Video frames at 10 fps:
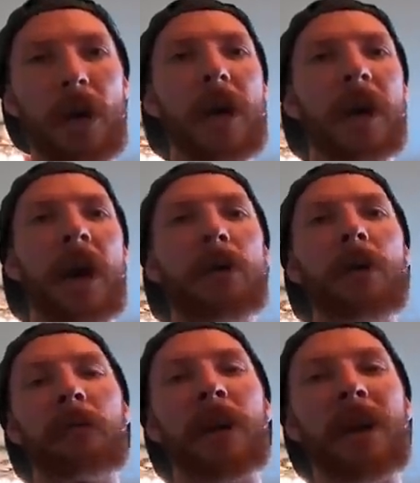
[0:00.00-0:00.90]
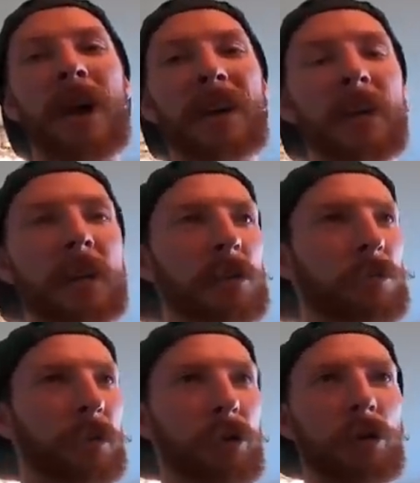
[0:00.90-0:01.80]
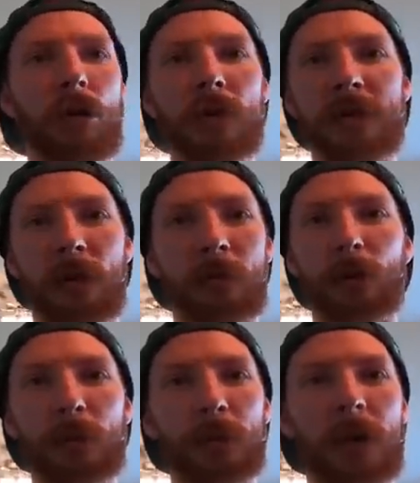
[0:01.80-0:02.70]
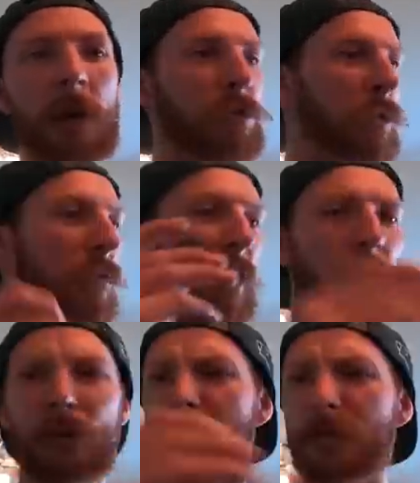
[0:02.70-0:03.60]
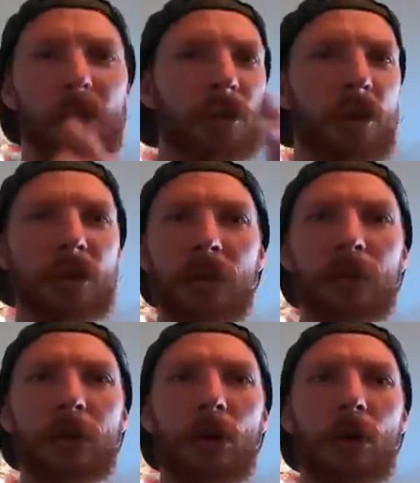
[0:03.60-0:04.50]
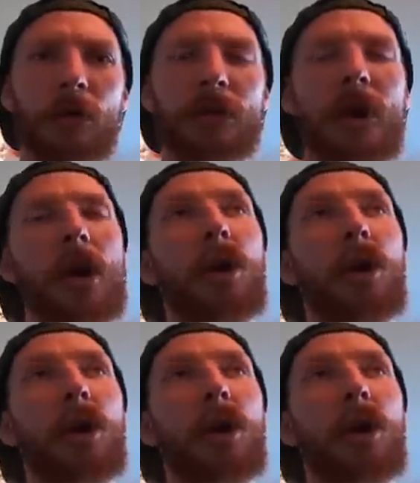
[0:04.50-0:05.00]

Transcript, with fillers: And I recommend not needing to switch your cards out multiple times. You've got all this footage on different cards.